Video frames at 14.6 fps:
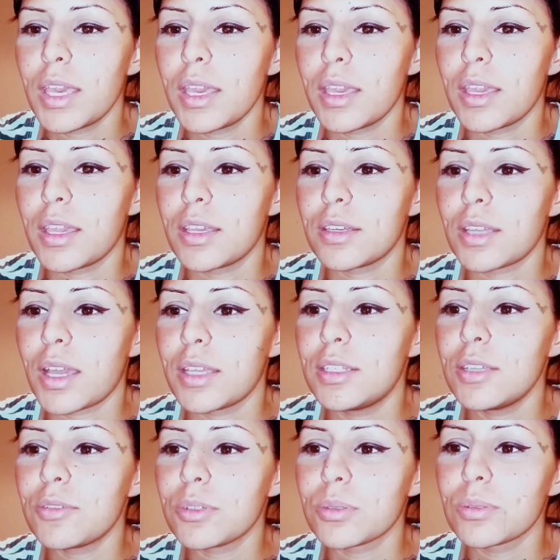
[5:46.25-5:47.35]
And I
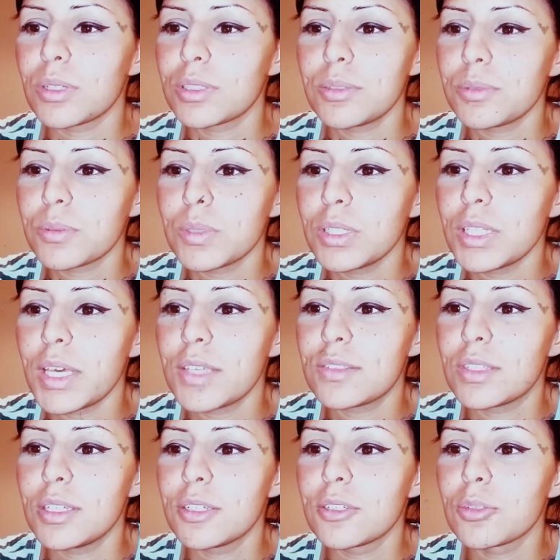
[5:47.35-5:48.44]
never realized
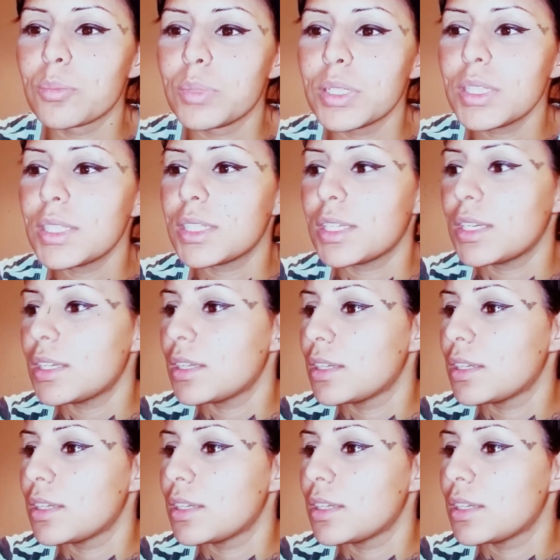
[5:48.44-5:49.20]
that irritability